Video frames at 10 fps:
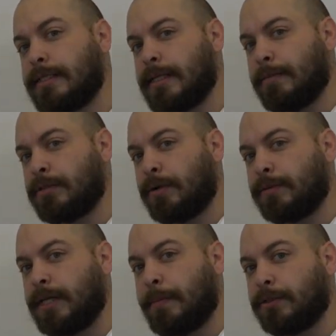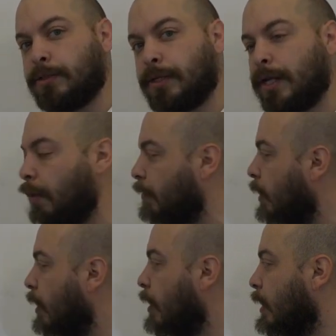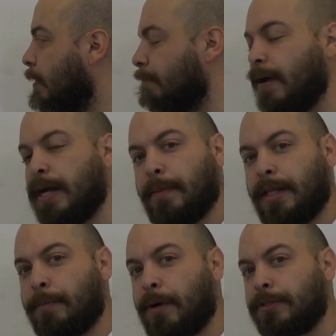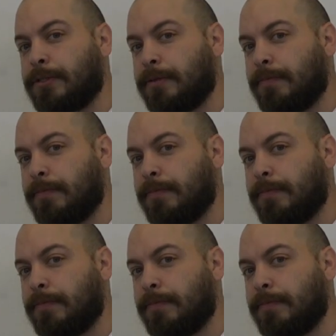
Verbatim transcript: times our temperature in Kelvin, divided by the pressure.